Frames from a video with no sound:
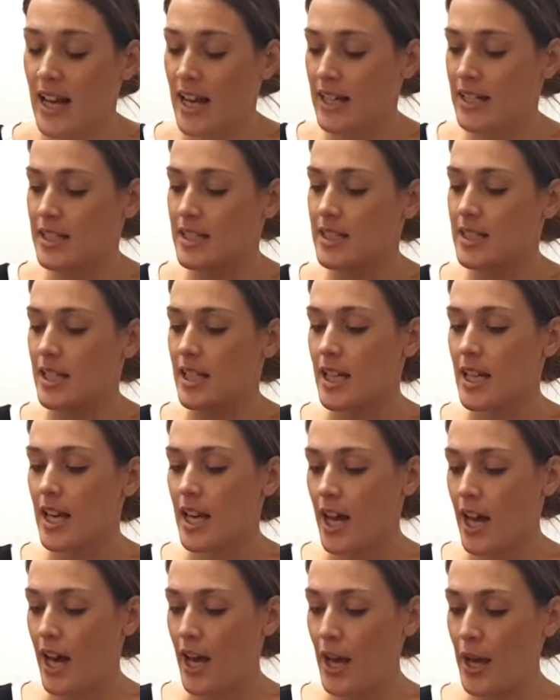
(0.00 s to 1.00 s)
And
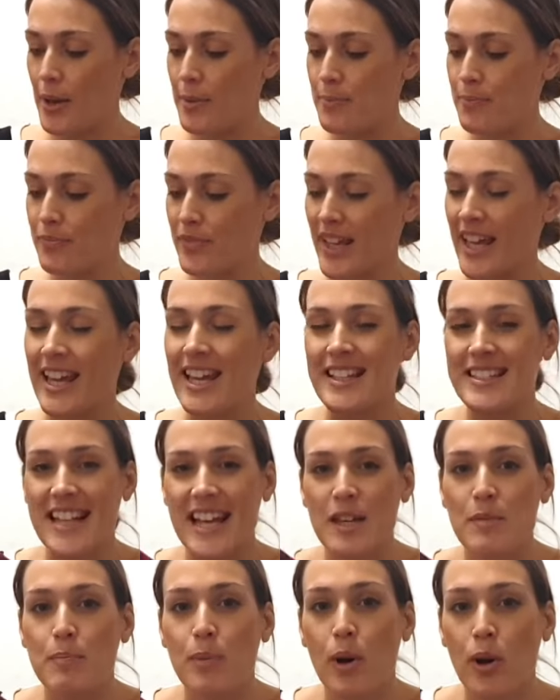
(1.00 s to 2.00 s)
um, it is
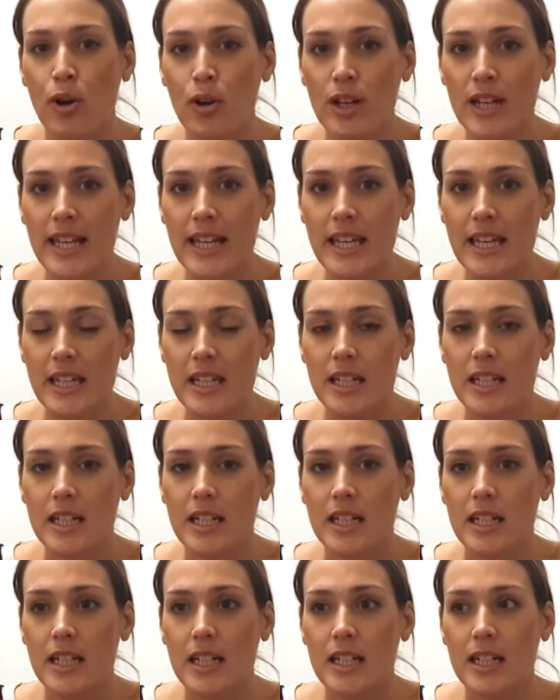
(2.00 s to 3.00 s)
a poly
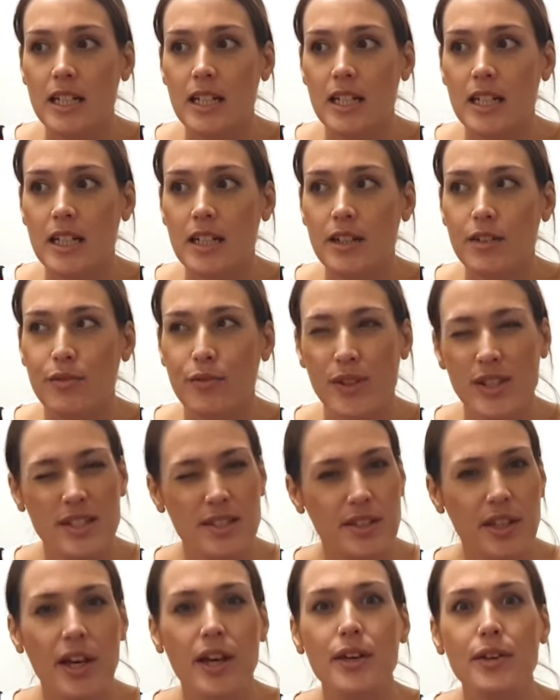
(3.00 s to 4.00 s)

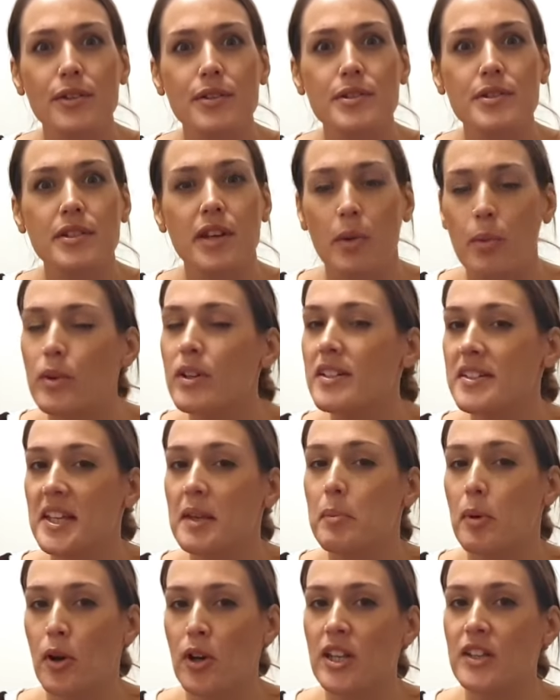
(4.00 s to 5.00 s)
viscose. I want to say
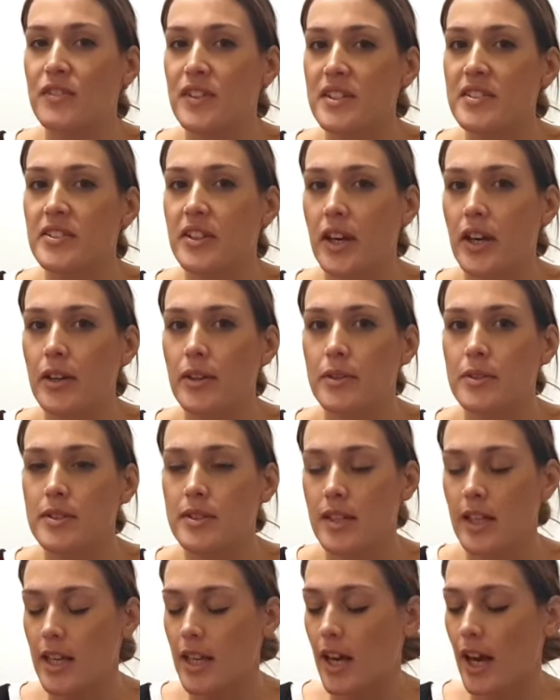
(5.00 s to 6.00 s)
polyviscose.